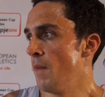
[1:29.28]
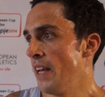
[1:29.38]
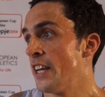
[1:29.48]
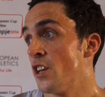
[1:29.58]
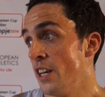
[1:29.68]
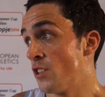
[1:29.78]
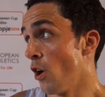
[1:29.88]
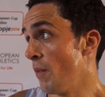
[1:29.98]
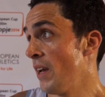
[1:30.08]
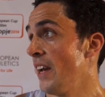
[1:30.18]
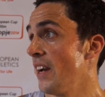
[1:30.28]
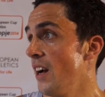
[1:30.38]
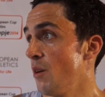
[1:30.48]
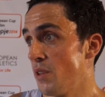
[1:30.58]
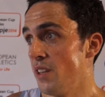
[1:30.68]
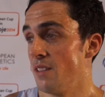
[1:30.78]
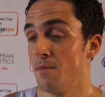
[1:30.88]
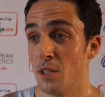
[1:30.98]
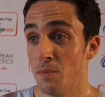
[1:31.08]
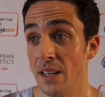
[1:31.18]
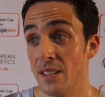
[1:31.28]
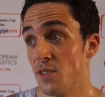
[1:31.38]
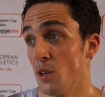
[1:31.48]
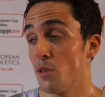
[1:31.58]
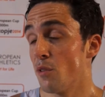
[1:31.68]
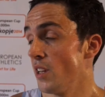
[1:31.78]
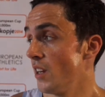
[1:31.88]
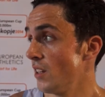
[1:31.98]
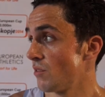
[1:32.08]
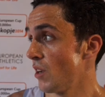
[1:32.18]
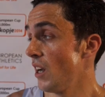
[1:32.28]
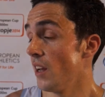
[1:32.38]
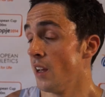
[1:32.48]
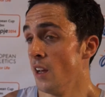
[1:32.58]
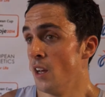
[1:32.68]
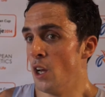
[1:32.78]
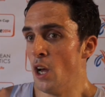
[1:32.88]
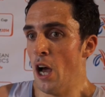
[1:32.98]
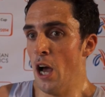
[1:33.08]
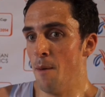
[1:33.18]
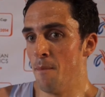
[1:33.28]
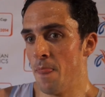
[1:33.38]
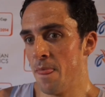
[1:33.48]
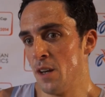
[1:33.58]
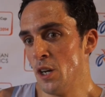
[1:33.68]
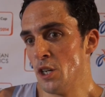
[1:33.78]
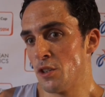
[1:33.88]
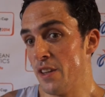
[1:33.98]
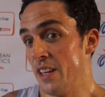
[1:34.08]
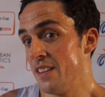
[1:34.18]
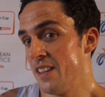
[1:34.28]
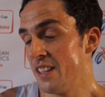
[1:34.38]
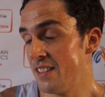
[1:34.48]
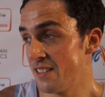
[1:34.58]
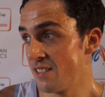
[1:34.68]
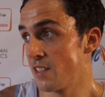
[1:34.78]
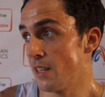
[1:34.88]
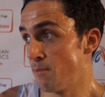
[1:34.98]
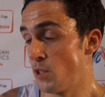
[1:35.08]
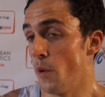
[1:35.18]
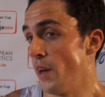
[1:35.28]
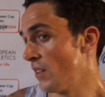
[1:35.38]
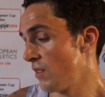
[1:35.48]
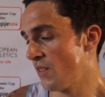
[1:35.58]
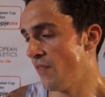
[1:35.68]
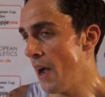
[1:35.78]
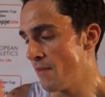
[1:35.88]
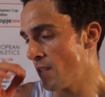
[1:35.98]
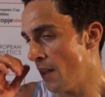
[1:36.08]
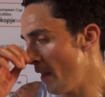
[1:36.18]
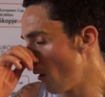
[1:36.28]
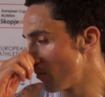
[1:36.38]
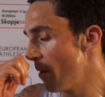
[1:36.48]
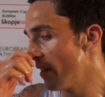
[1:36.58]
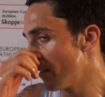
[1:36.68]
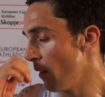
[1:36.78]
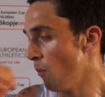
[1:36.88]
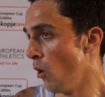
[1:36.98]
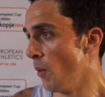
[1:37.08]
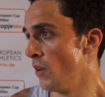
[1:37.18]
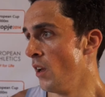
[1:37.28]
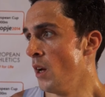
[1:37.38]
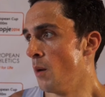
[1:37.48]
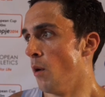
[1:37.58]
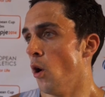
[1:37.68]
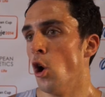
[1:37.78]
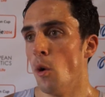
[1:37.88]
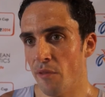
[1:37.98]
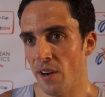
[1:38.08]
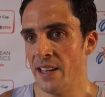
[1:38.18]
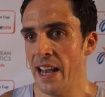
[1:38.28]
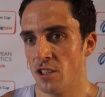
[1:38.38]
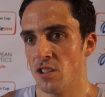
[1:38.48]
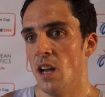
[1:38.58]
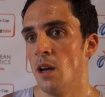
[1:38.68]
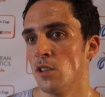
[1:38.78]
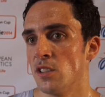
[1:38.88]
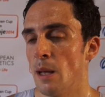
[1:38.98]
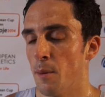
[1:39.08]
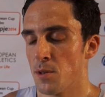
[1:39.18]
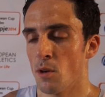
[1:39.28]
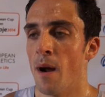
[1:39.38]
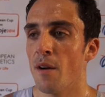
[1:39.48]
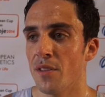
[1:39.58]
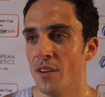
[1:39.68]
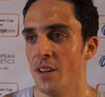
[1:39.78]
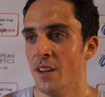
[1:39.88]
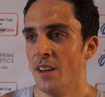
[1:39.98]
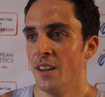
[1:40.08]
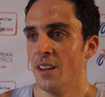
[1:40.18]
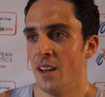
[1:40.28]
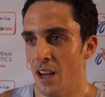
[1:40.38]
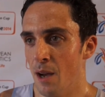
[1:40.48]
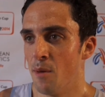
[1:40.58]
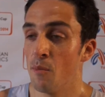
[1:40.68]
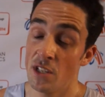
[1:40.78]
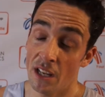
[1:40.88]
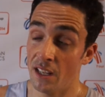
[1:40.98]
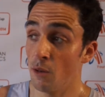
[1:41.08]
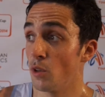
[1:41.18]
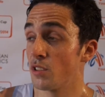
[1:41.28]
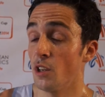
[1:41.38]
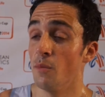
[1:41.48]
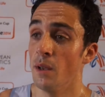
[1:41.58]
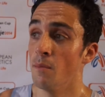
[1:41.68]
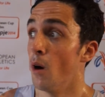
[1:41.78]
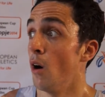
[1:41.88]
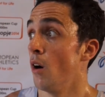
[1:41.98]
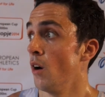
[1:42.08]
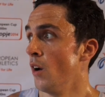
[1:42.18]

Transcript: He's got me here within the space of 2-3 years really. So the distances I'm doing is 5 and 10,000 meters at the moment, but hopefully next year I'm going to step up to a marathon, which I think will suit me more.